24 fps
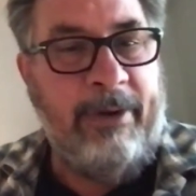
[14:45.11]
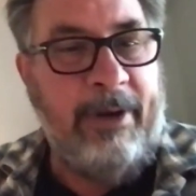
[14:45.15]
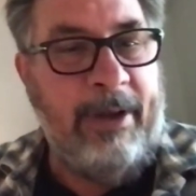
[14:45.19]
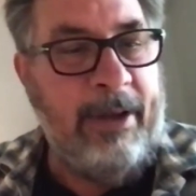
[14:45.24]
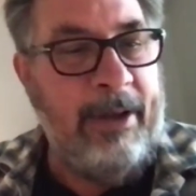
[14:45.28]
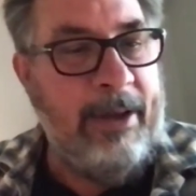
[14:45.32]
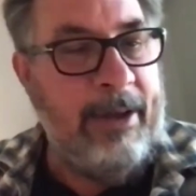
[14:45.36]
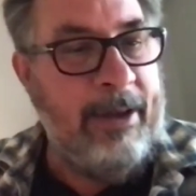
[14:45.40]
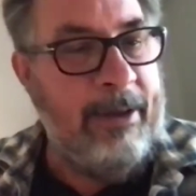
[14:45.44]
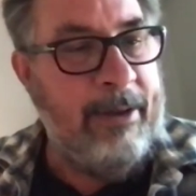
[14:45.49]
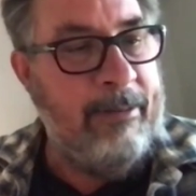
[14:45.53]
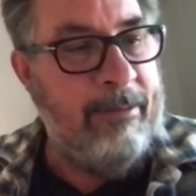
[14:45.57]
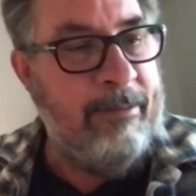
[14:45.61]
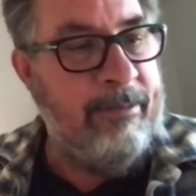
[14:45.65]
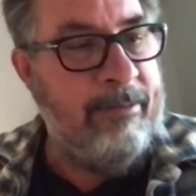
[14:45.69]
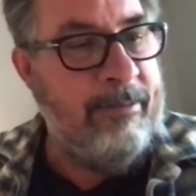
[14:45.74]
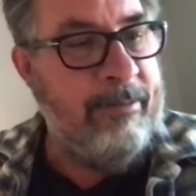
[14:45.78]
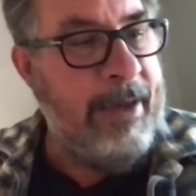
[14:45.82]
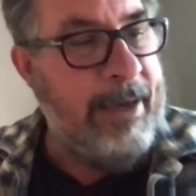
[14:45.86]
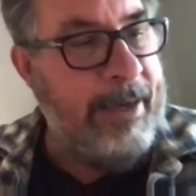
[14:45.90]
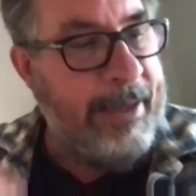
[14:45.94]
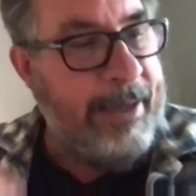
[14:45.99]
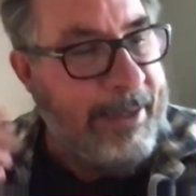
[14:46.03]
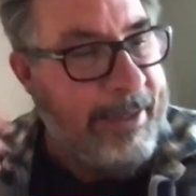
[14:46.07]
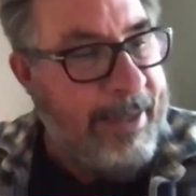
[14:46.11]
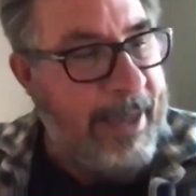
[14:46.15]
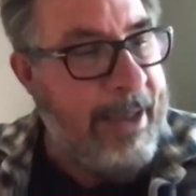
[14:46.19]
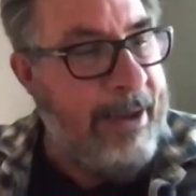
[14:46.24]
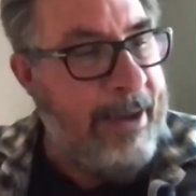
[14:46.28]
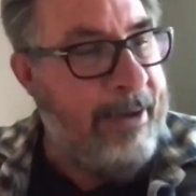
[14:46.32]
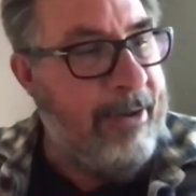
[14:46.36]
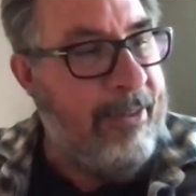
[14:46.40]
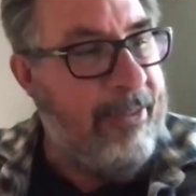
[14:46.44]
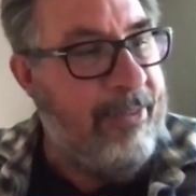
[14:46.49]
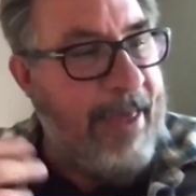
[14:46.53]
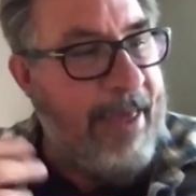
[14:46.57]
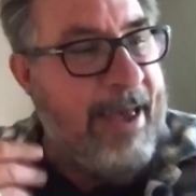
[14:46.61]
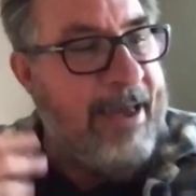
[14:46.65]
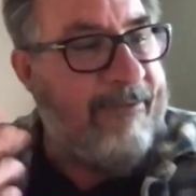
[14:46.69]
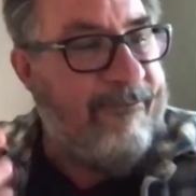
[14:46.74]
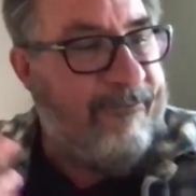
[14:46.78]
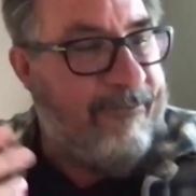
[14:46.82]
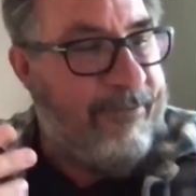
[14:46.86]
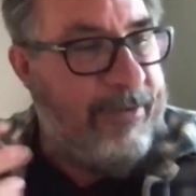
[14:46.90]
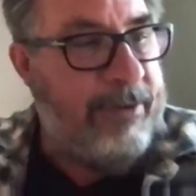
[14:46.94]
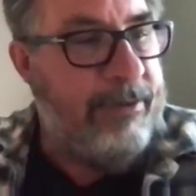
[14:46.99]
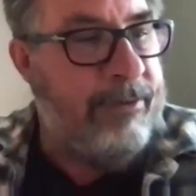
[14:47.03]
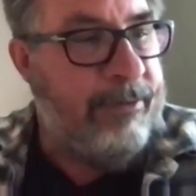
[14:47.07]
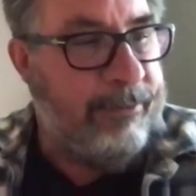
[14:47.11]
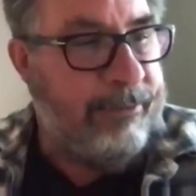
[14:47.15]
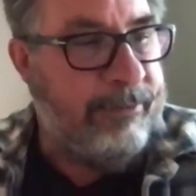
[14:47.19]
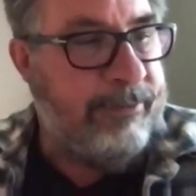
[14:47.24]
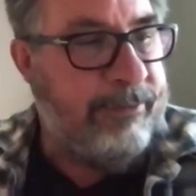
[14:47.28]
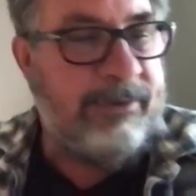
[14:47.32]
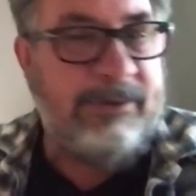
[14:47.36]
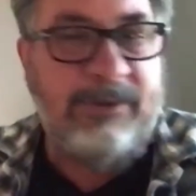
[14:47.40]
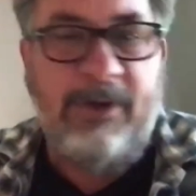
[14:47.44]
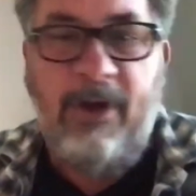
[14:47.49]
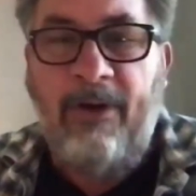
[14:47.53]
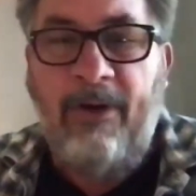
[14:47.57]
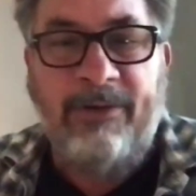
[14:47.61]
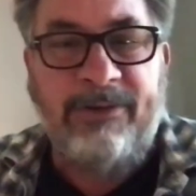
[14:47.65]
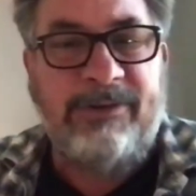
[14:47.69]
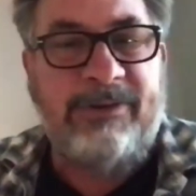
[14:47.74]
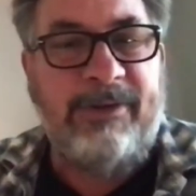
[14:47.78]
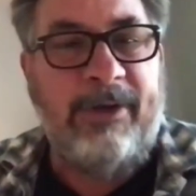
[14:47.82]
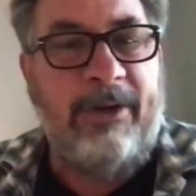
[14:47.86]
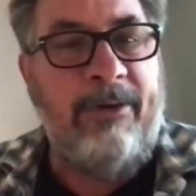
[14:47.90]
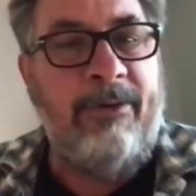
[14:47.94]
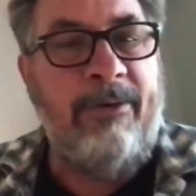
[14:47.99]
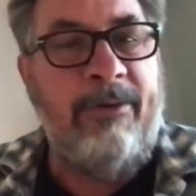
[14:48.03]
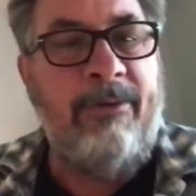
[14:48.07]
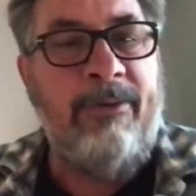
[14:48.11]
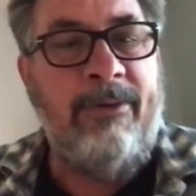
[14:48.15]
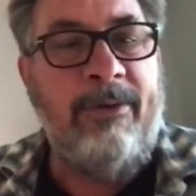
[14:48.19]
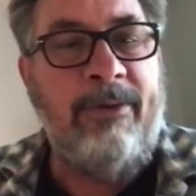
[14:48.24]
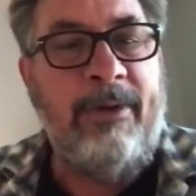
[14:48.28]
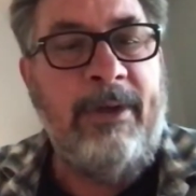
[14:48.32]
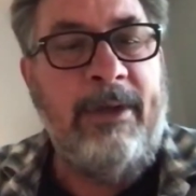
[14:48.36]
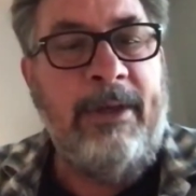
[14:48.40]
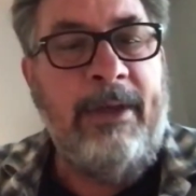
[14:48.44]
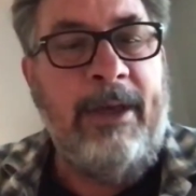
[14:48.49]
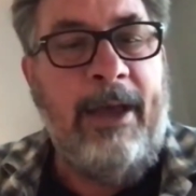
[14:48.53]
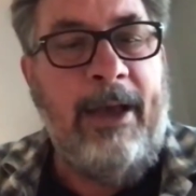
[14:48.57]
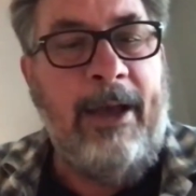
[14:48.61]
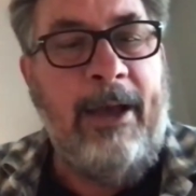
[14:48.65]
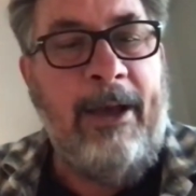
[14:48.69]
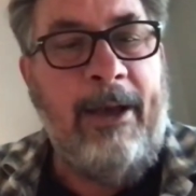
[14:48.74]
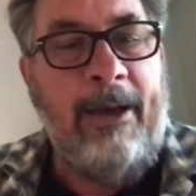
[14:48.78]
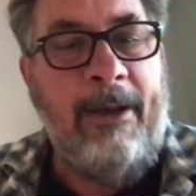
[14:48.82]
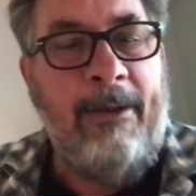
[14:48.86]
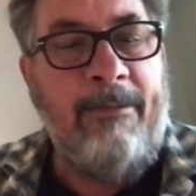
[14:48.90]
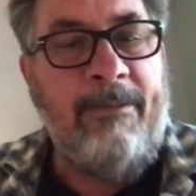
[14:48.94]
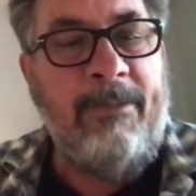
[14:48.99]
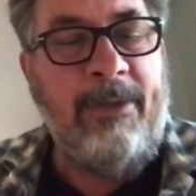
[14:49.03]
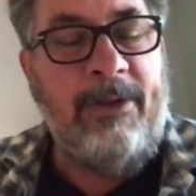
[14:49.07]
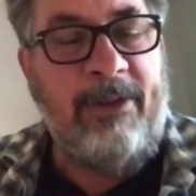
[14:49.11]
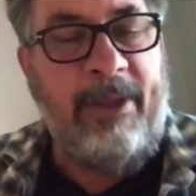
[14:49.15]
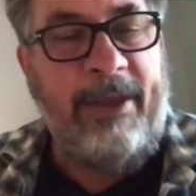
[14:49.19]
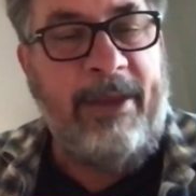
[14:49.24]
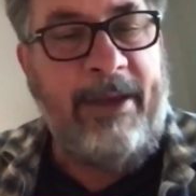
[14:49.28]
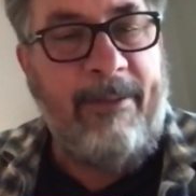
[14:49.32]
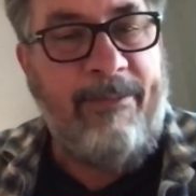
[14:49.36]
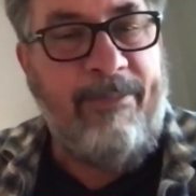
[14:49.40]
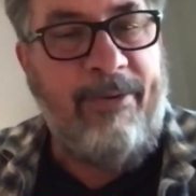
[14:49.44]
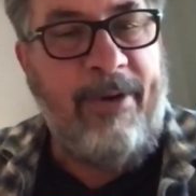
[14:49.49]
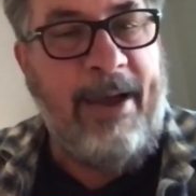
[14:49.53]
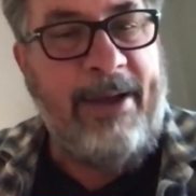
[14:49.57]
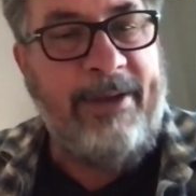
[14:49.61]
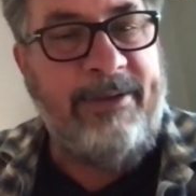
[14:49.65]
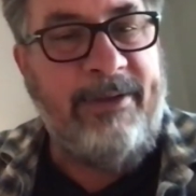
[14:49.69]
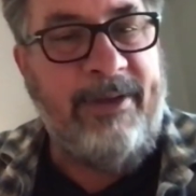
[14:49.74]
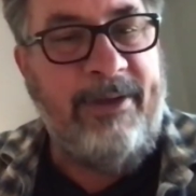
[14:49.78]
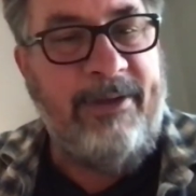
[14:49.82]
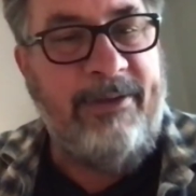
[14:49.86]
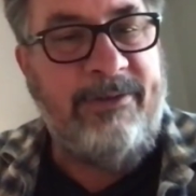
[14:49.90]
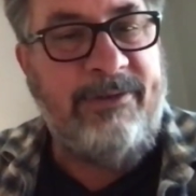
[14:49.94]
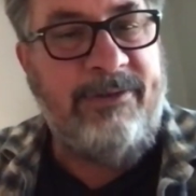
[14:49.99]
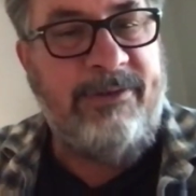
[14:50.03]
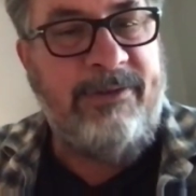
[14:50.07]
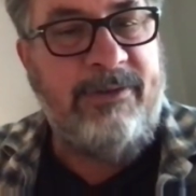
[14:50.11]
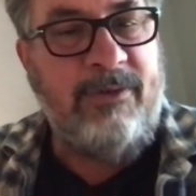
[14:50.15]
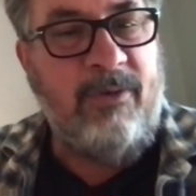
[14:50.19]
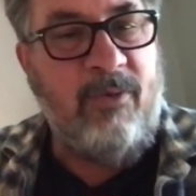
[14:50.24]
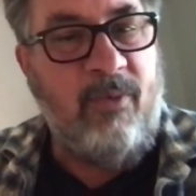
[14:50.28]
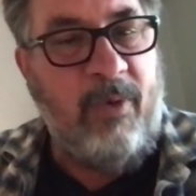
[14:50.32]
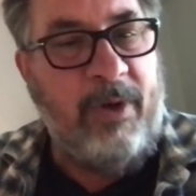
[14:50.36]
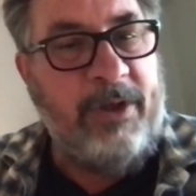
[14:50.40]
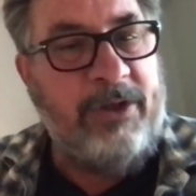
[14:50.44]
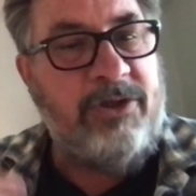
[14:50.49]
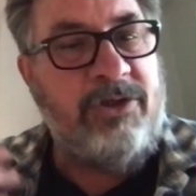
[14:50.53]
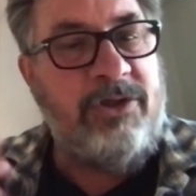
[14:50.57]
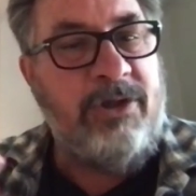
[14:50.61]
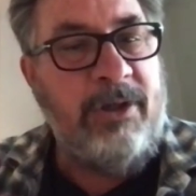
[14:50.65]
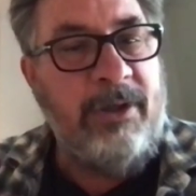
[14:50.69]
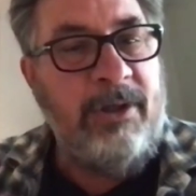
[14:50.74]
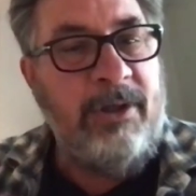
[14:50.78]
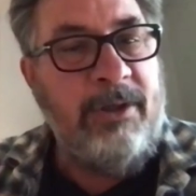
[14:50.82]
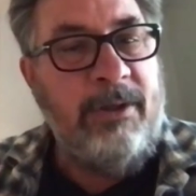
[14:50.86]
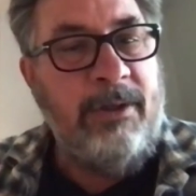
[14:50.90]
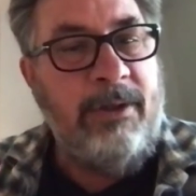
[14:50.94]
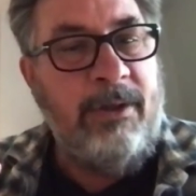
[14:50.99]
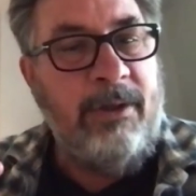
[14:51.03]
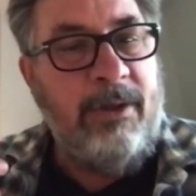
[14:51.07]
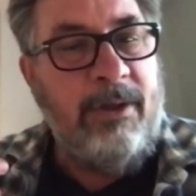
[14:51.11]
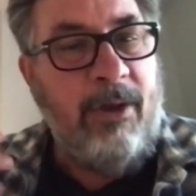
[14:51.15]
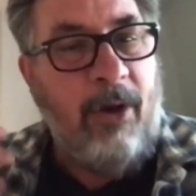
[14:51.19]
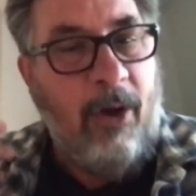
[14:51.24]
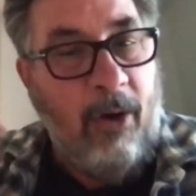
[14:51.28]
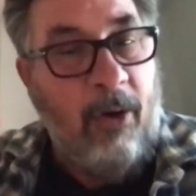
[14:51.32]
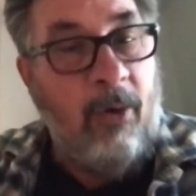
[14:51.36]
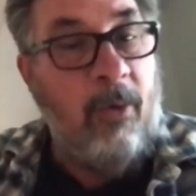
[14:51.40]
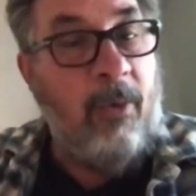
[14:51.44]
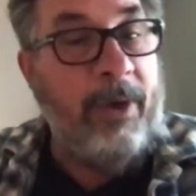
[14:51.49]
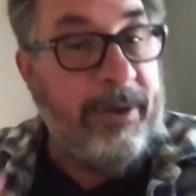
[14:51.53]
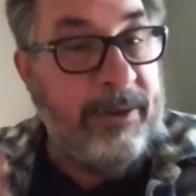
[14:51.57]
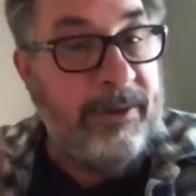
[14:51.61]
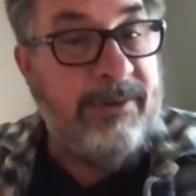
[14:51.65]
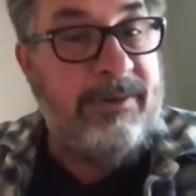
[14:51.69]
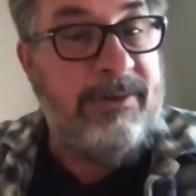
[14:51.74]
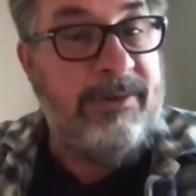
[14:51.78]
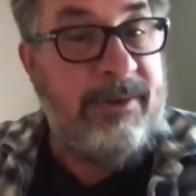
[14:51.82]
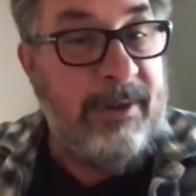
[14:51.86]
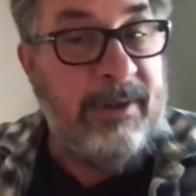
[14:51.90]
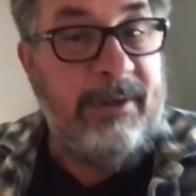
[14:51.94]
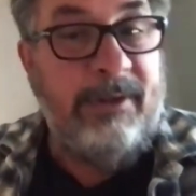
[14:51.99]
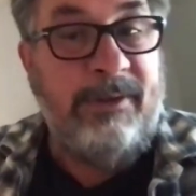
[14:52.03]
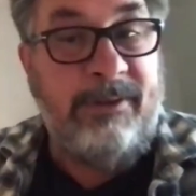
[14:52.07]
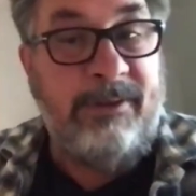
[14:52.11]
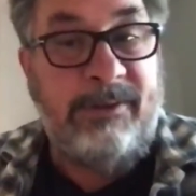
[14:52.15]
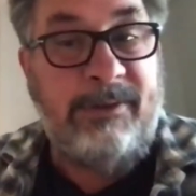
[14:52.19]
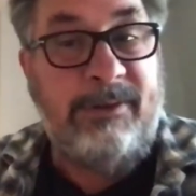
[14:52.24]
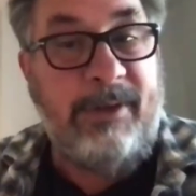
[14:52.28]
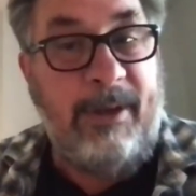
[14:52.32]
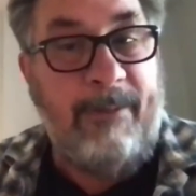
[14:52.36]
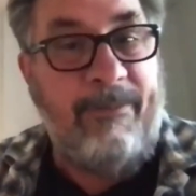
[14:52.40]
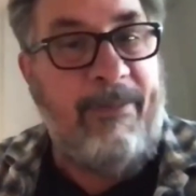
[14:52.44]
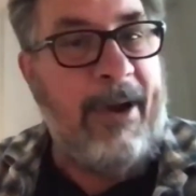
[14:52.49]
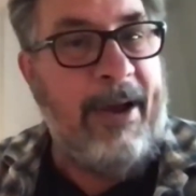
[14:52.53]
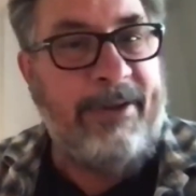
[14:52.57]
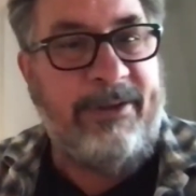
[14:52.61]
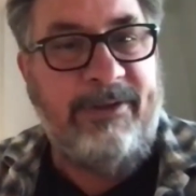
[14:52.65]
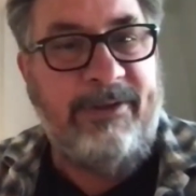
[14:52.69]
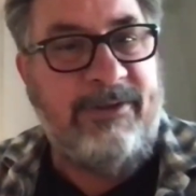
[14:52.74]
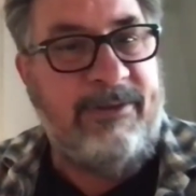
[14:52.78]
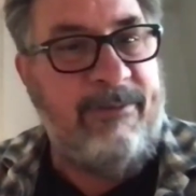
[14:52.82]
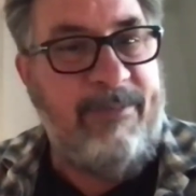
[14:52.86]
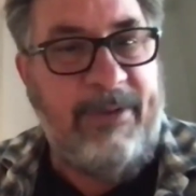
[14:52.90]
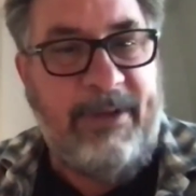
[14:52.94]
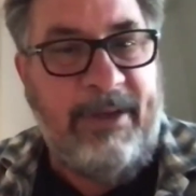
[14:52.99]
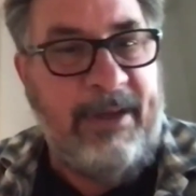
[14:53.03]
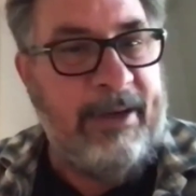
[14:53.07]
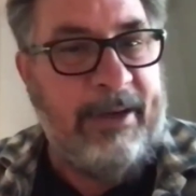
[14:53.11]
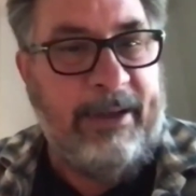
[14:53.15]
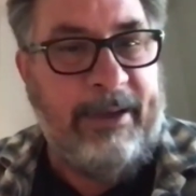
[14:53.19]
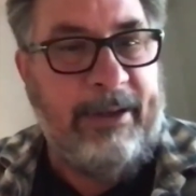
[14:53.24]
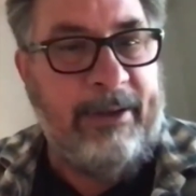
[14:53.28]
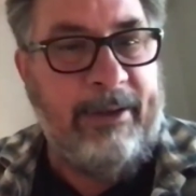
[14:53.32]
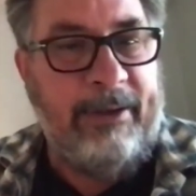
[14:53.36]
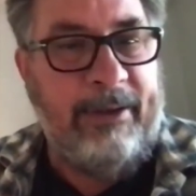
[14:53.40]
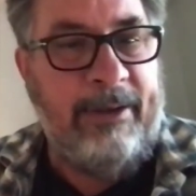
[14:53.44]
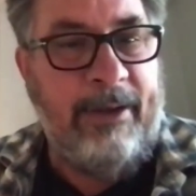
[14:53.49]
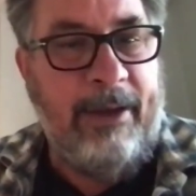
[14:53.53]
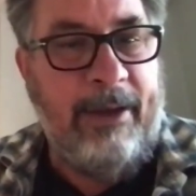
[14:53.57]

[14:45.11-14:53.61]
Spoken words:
And again, that feels also like a practice which always is a practice of beginning.